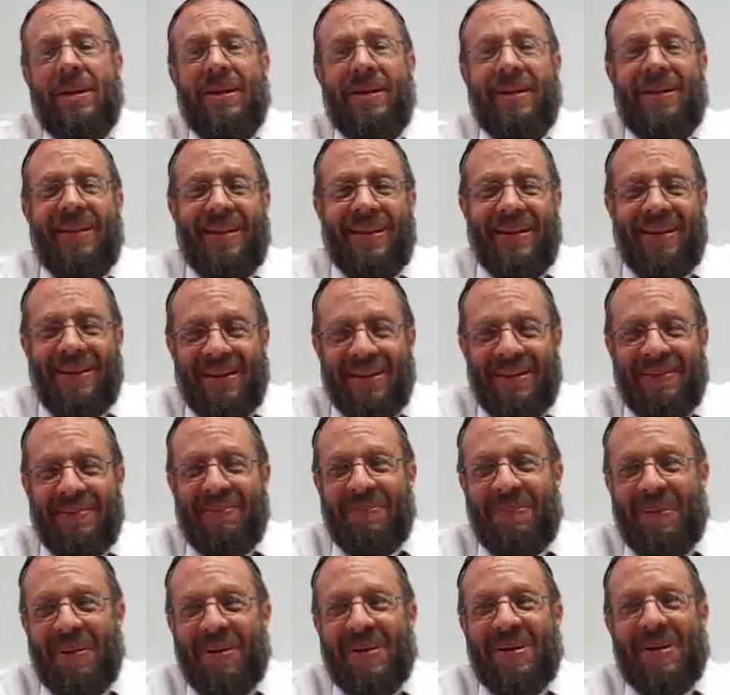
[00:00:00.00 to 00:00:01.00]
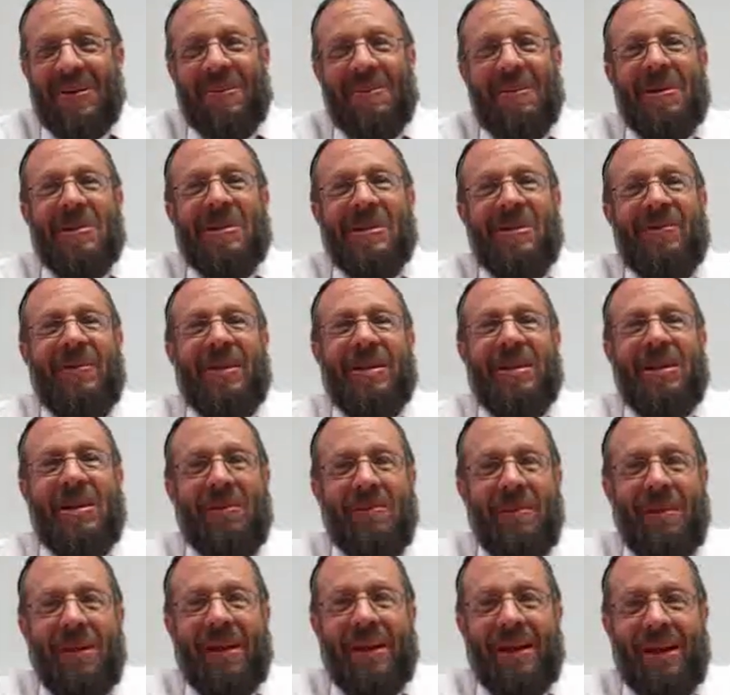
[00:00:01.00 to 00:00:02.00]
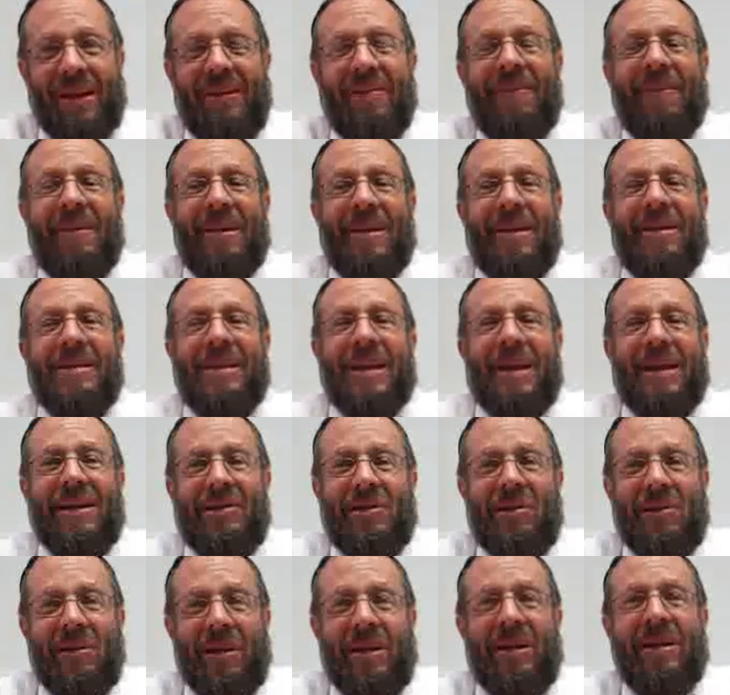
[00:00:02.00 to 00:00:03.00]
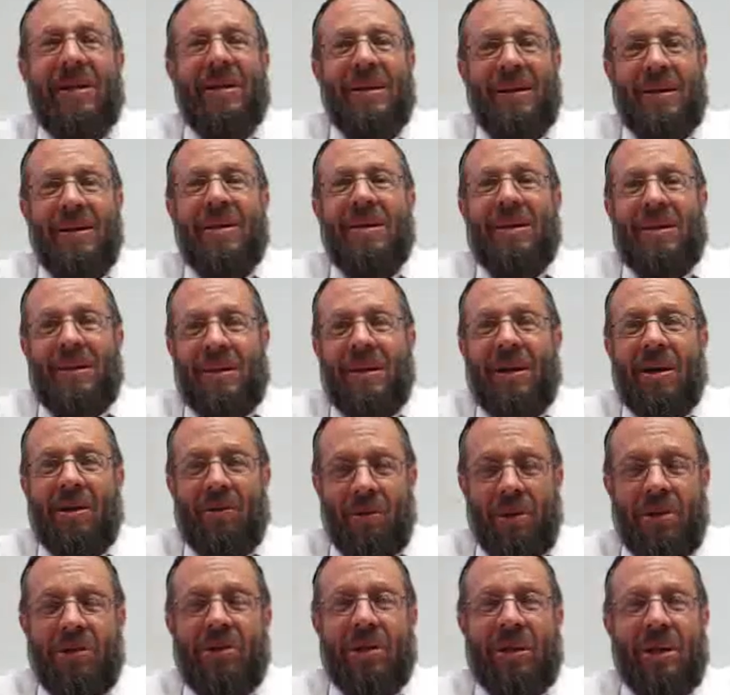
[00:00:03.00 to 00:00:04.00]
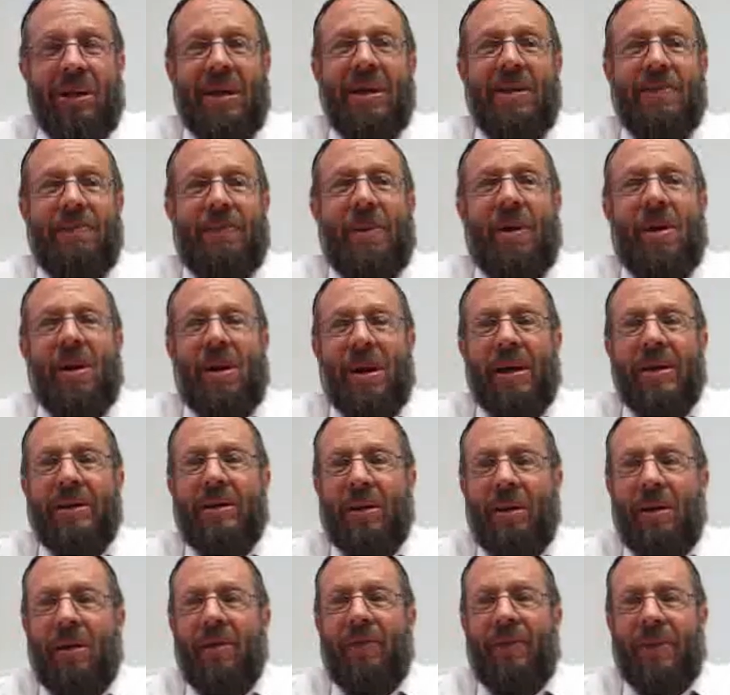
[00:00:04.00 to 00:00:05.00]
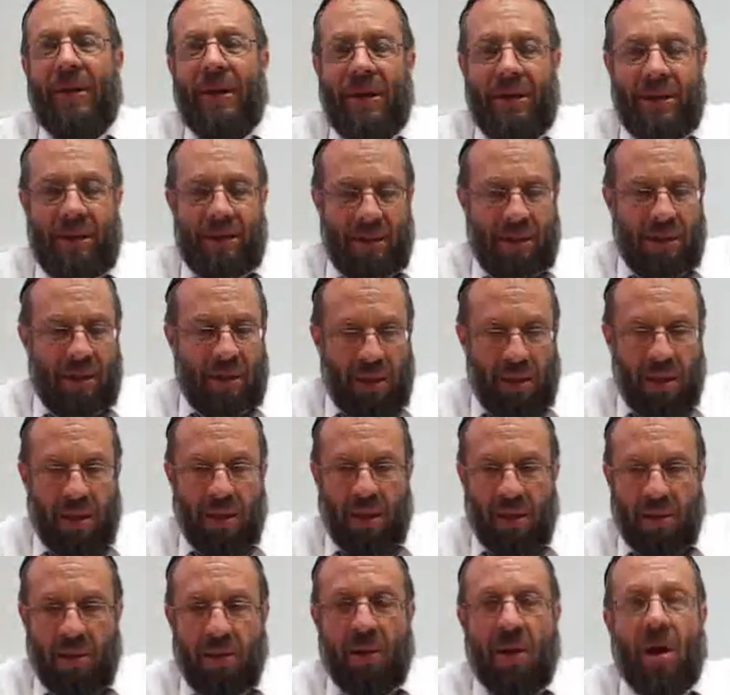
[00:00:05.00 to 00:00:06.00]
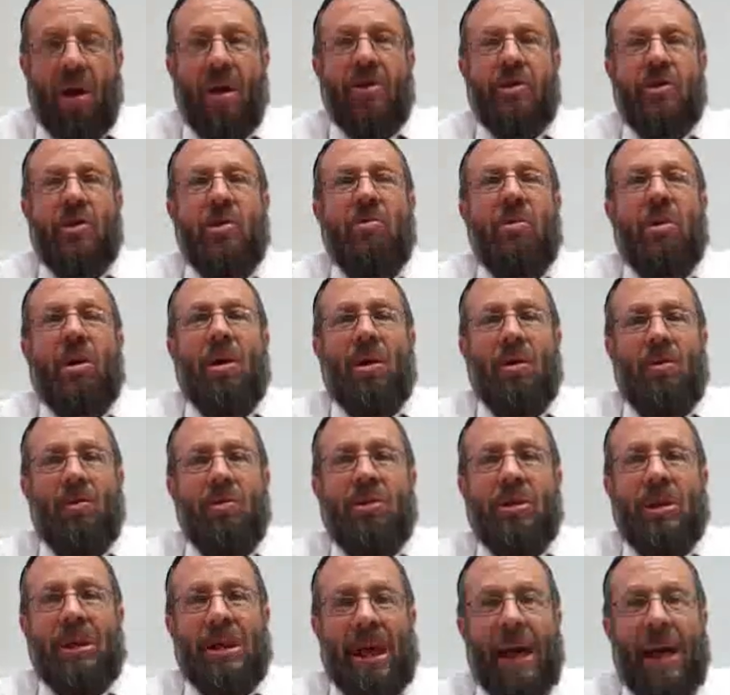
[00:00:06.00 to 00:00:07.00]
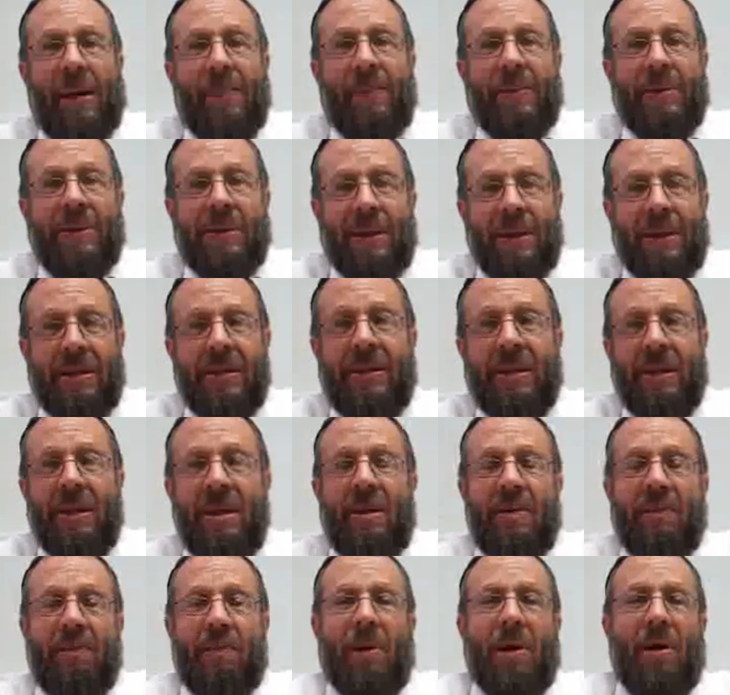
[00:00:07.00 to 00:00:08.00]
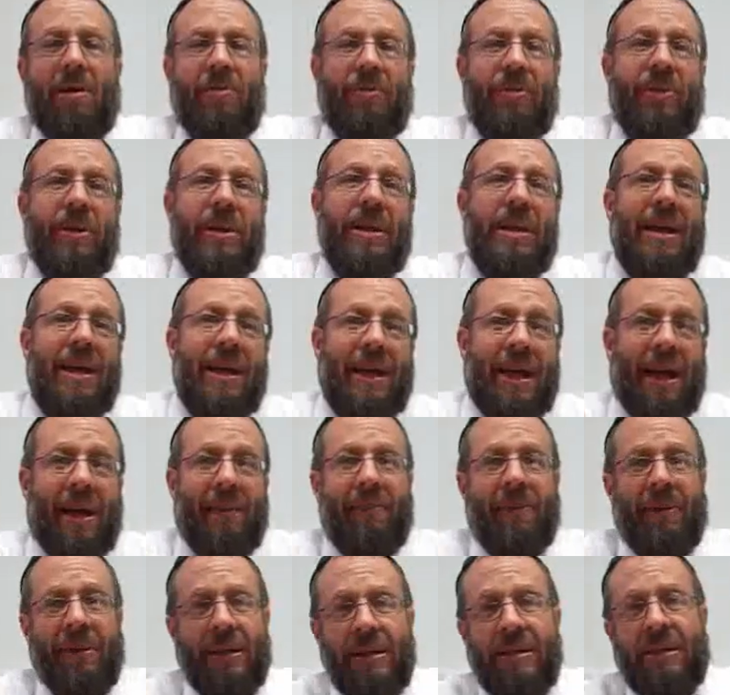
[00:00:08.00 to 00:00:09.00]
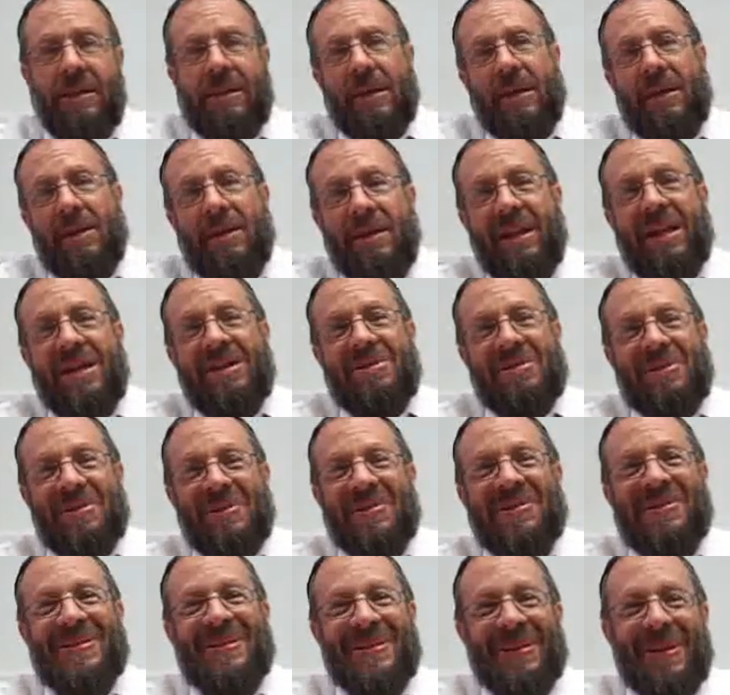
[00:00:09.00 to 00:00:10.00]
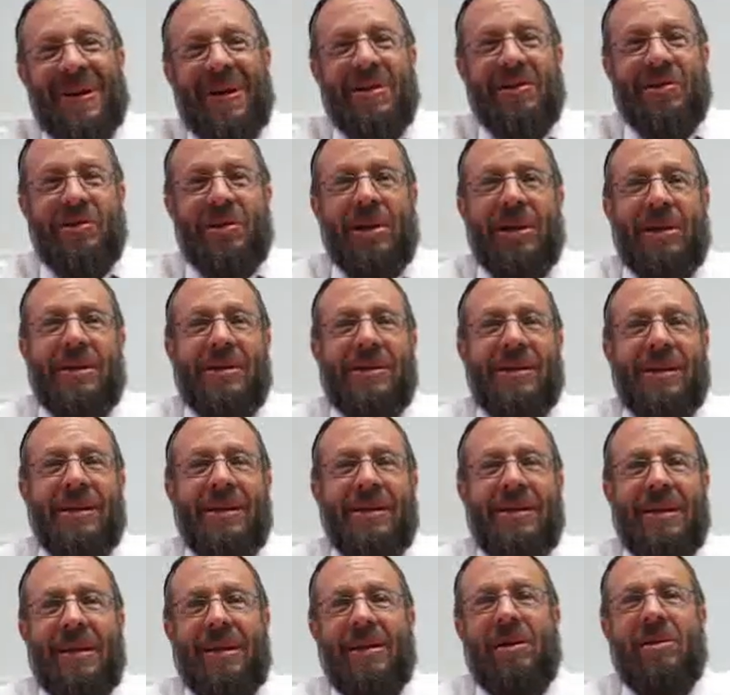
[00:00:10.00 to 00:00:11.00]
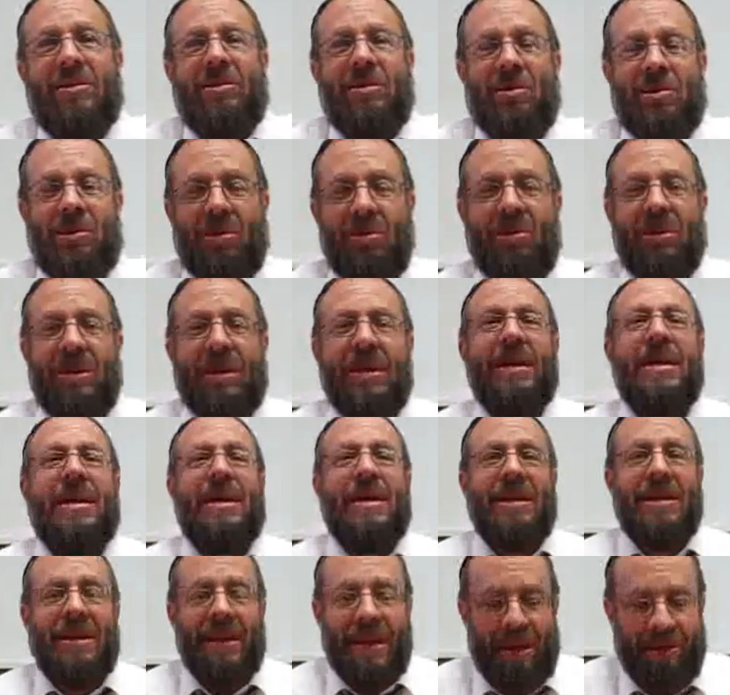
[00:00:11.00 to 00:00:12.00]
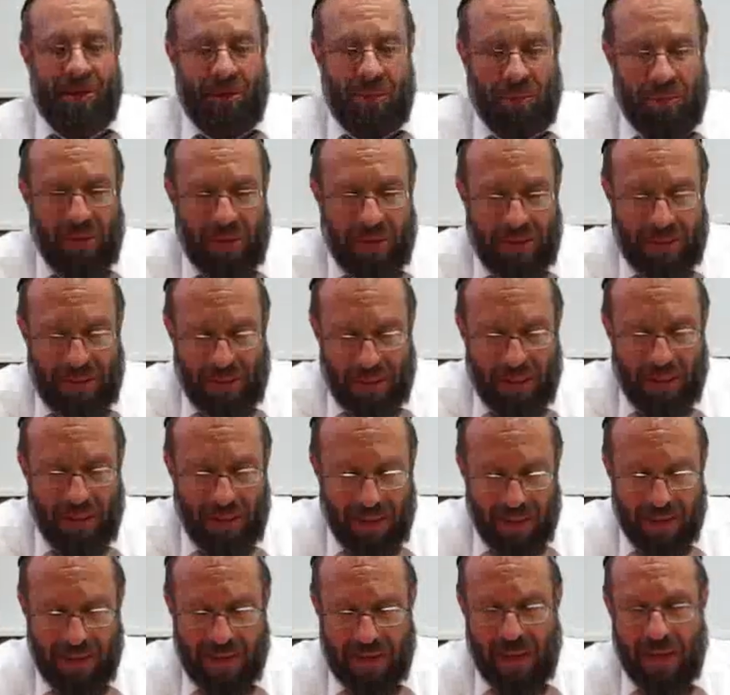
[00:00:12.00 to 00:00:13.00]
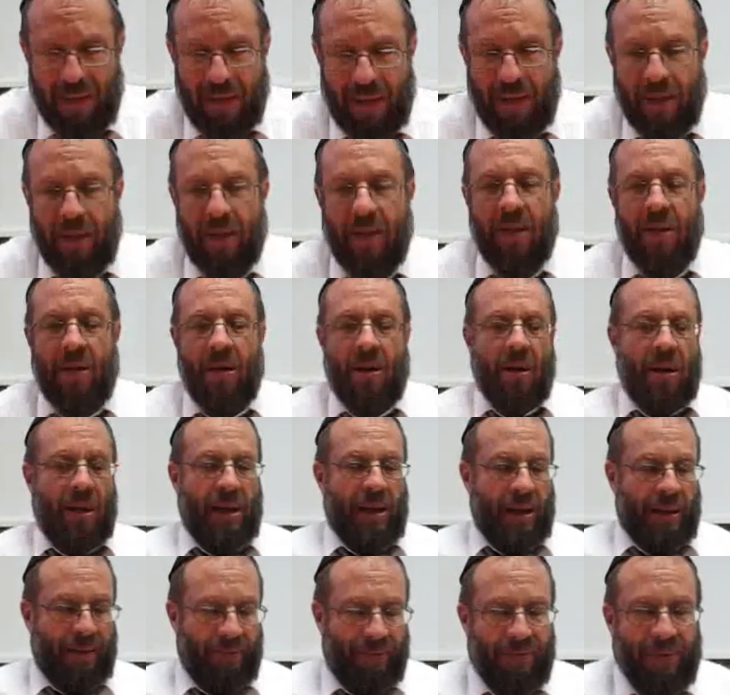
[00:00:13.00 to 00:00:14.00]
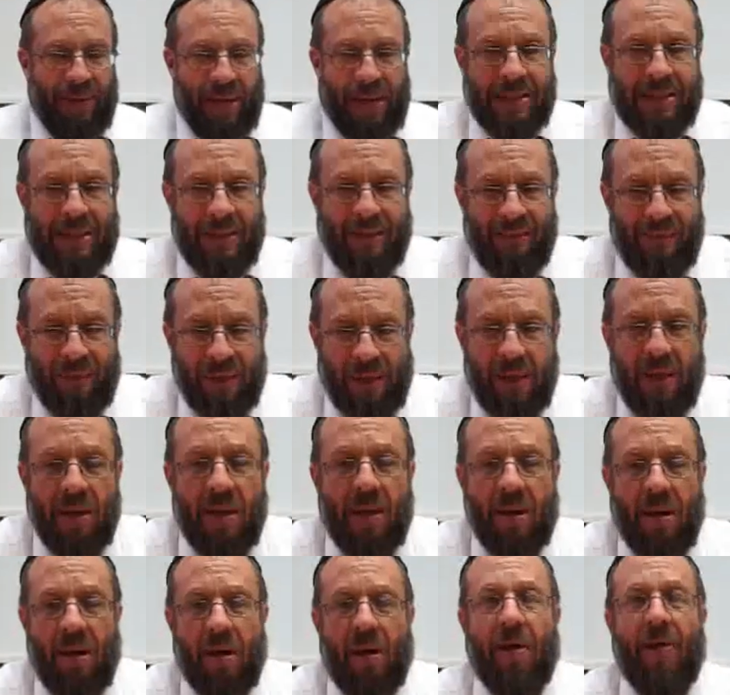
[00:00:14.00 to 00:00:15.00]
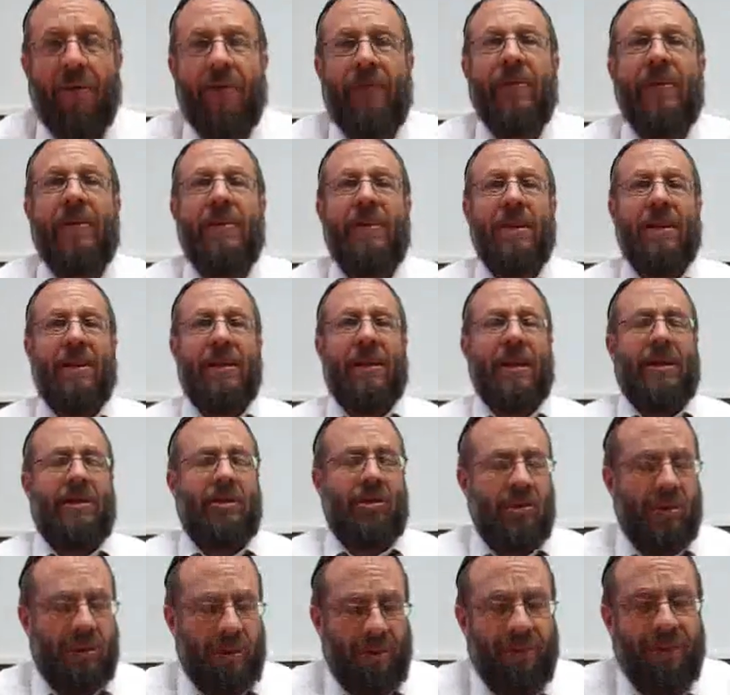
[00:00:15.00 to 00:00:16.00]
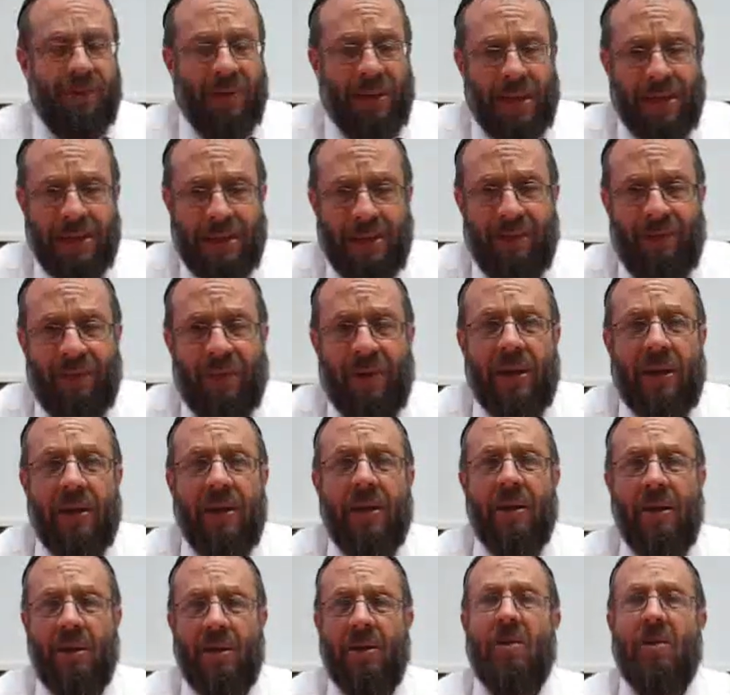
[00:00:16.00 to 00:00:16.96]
the book Emergence of Ethical Man is actually originally part of a larger work which encompasses both the Kabbalistic lectures on Genesis and also to the naturalistic setting and philosophy of the lectures on philosophy,